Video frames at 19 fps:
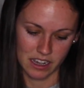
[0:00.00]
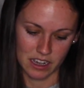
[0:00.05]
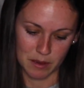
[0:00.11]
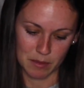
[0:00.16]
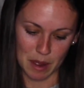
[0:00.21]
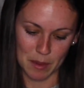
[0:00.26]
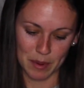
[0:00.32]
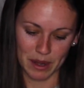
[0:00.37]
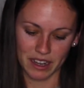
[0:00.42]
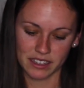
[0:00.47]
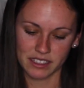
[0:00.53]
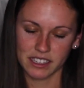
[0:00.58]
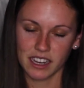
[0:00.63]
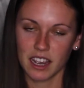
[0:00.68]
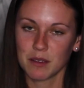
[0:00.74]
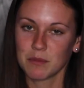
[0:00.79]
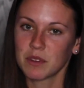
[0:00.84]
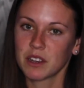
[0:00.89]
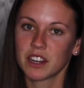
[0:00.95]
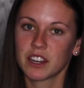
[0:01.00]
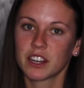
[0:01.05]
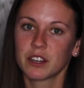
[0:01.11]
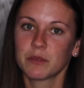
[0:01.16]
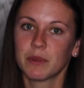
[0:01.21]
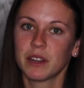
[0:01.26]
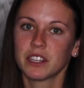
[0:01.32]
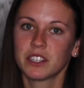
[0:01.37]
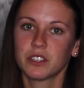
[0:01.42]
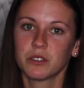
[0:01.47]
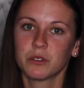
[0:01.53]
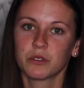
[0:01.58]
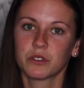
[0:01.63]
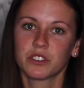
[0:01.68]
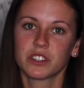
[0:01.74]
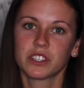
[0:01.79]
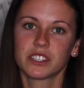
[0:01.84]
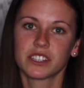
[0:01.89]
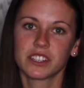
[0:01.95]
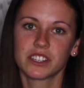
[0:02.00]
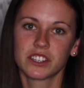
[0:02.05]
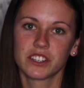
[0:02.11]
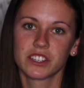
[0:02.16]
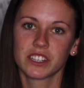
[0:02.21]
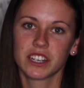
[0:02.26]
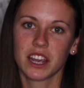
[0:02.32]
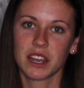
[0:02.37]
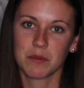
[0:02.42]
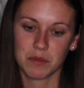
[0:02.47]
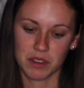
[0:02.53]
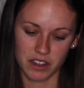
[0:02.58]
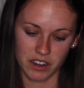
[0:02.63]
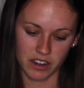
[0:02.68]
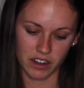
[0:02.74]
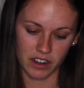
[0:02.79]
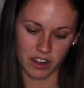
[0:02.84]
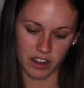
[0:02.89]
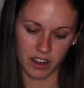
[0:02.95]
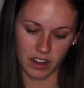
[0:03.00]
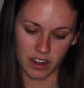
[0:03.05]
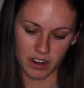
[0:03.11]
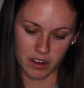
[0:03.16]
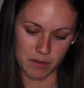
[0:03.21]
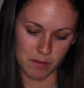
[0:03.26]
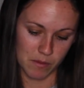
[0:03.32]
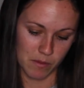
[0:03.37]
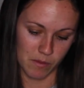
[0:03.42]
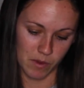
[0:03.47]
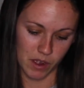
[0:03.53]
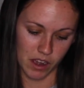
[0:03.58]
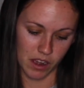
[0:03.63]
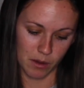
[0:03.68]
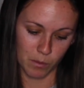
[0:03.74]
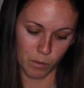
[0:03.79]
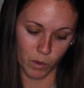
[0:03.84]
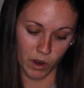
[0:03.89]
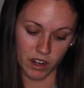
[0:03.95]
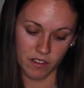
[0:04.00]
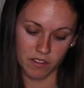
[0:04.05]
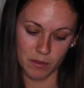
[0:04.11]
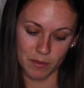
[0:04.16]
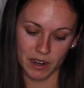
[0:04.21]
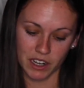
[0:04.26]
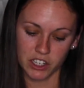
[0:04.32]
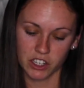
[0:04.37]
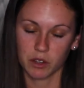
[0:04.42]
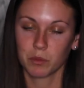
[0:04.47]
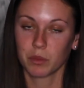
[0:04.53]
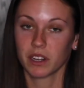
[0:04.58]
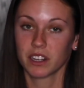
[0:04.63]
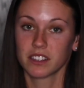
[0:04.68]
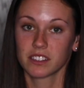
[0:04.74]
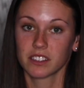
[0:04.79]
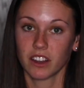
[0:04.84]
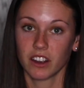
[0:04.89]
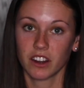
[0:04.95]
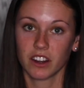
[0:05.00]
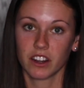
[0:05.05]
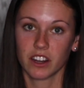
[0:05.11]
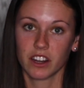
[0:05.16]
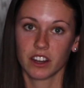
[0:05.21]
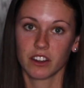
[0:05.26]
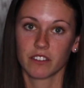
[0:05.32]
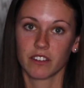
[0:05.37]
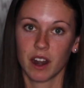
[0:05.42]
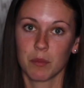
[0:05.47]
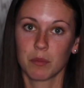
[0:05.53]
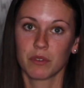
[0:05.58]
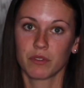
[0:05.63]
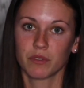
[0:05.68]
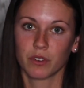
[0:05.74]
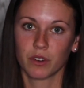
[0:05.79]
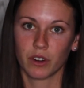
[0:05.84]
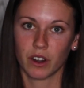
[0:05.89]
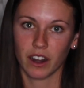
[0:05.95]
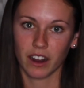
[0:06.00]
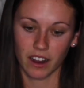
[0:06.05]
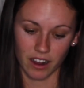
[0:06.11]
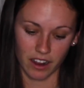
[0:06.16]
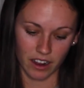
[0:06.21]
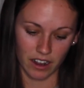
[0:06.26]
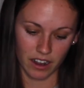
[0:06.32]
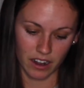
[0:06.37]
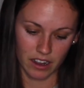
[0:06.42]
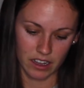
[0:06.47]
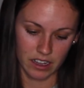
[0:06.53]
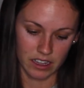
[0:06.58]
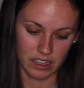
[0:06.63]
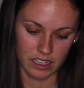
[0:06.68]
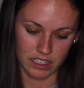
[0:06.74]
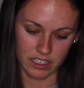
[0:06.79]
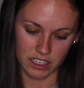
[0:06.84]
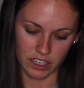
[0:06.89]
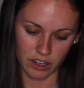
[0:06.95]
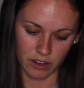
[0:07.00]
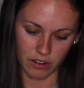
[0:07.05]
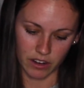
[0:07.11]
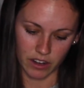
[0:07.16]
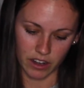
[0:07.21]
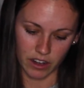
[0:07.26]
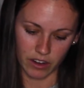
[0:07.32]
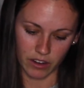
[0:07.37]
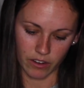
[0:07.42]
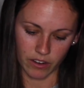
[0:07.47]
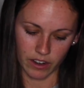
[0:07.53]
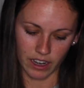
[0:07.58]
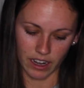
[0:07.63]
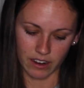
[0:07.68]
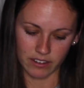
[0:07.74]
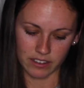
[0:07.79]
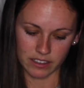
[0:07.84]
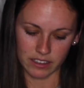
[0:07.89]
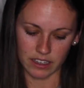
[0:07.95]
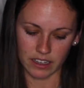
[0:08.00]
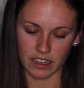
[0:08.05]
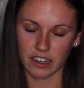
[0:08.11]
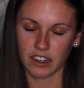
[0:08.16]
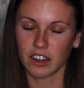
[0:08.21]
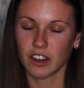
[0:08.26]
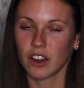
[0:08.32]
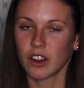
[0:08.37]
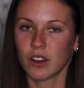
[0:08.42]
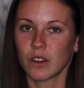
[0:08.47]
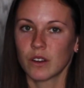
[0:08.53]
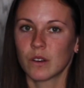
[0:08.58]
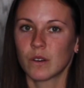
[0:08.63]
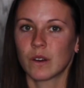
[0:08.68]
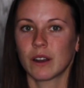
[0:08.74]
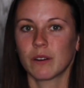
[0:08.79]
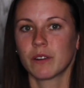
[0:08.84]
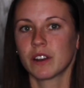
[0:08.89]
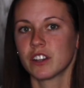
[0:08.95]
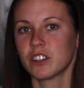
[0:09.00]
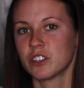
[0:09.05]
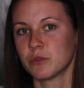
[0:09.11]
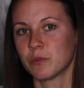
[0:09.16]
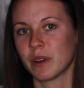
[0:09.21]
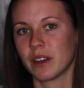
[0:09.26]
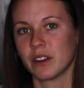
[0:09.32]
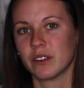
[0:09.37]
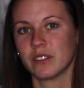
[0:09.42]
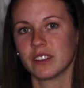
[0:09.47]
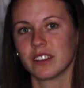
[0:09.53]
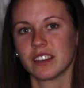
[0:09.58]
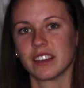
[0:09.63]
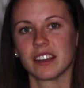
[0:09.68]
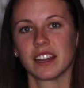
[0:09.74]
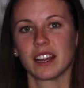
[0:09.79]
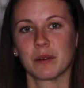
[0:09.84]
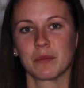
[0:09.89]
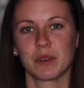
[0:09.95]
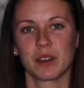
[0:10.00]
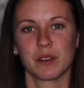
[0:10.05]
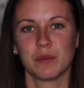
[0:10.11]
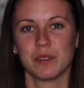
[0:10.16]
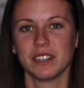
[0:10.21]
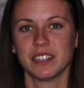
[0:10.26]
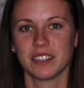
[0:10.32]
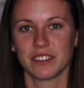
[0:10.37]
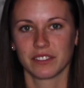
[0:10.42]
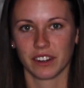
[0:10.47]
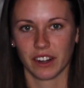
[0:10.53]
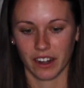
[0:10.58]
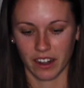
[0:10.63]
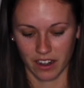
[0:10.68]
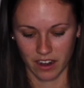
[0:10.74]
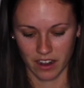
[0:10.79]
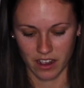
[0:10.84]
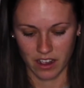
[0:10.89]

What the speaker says: My parents came here, my two older sisters came here. One of them actually played soccer here right before I got to ORU, and I was like, no, I want to do my own thing, I'm going to be different.